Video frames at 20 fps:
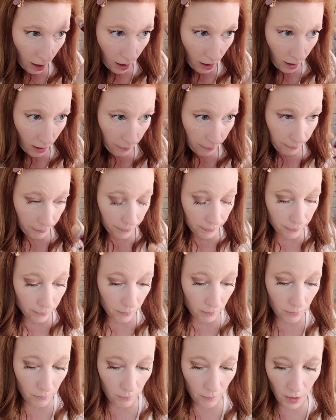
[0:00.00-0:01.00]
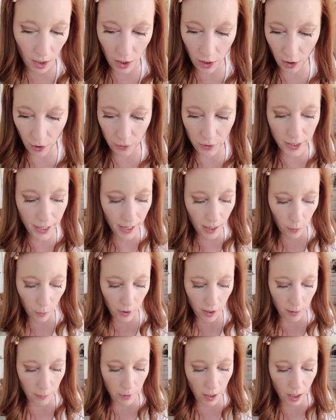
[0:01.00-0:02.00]
Um, you know, you can't
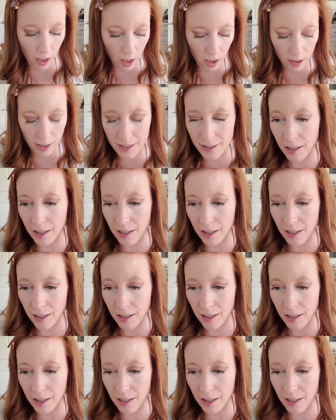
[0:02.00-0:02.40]
win them all.